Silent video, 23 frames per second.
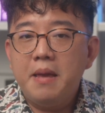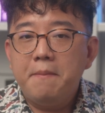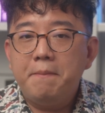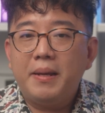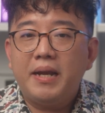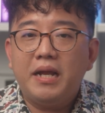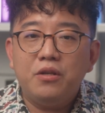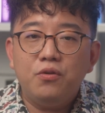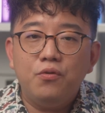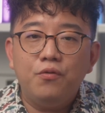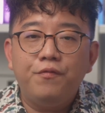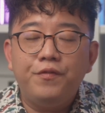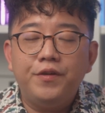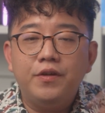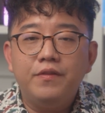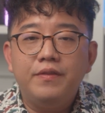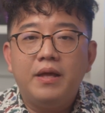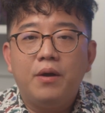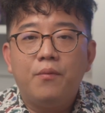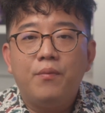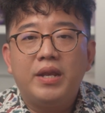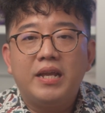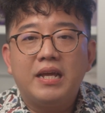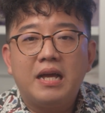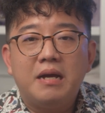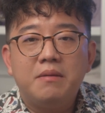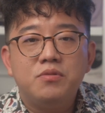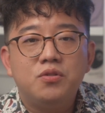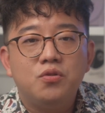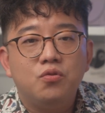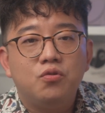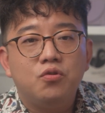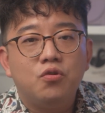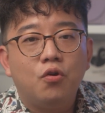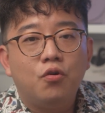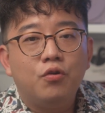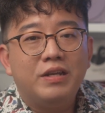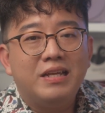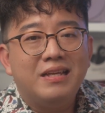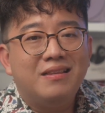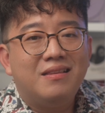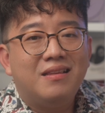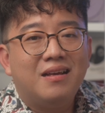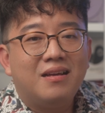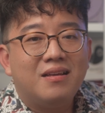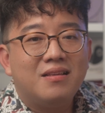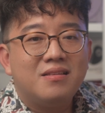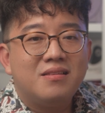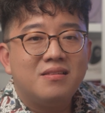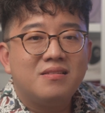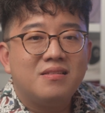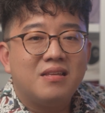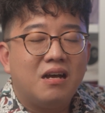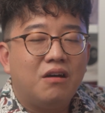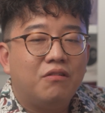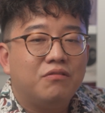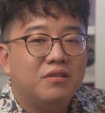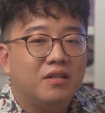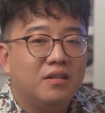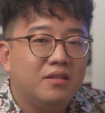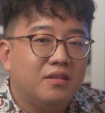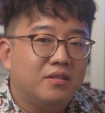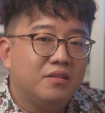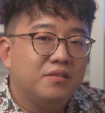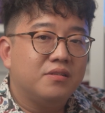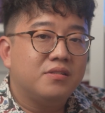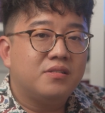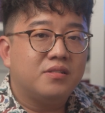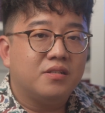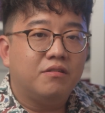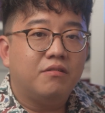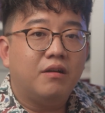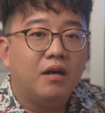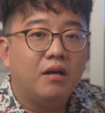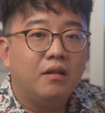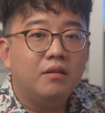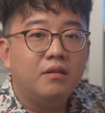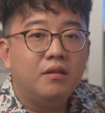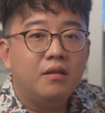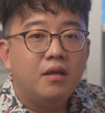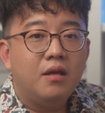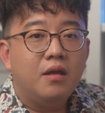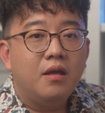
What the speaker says: but I do feel that when it comes to tone, it does sound a little sterile.